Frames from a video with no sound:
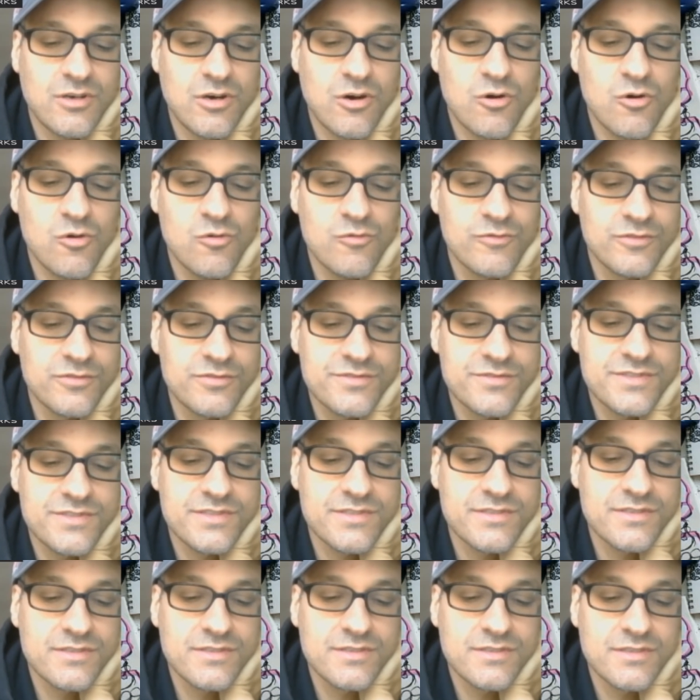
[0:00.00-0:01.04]

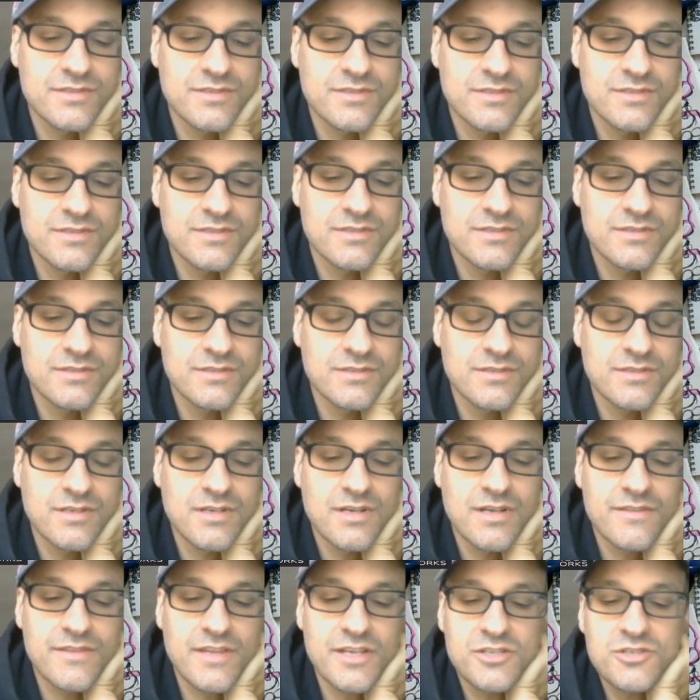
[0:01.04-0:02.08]
ovals,
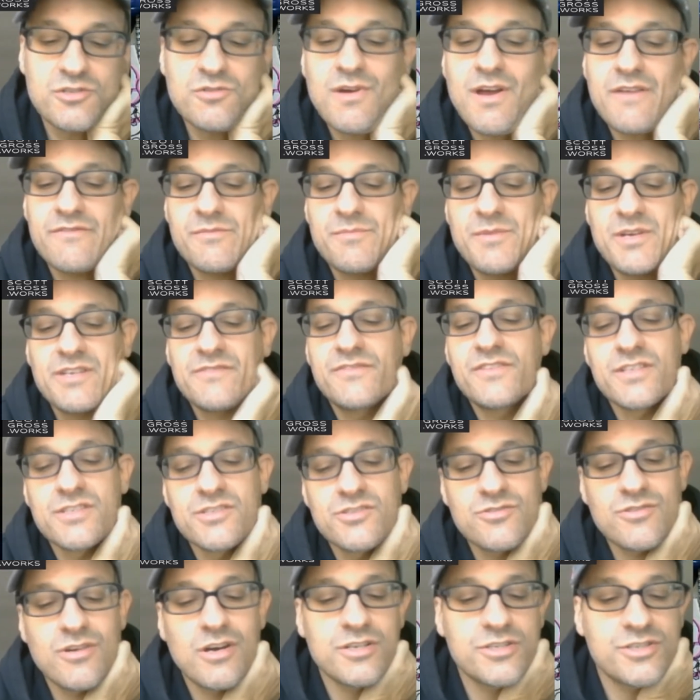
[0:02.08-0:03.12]
that do have a bit of
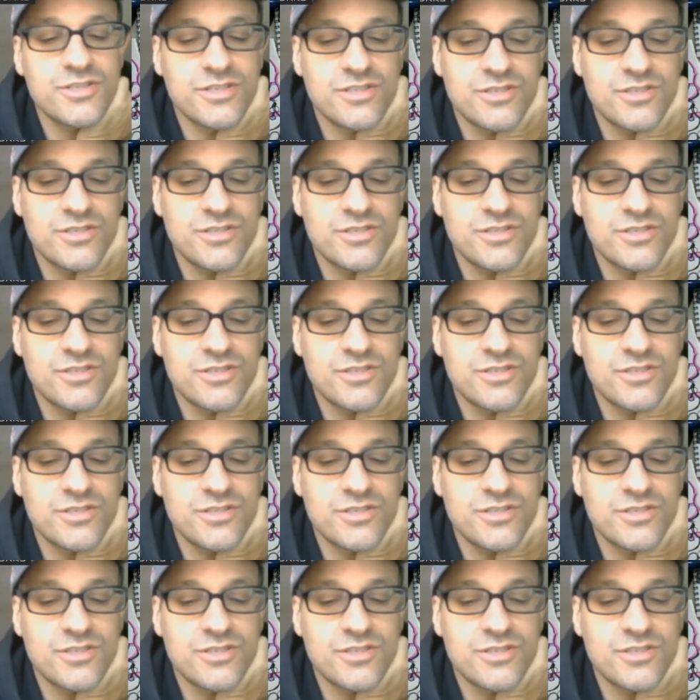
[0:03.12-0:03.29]
construction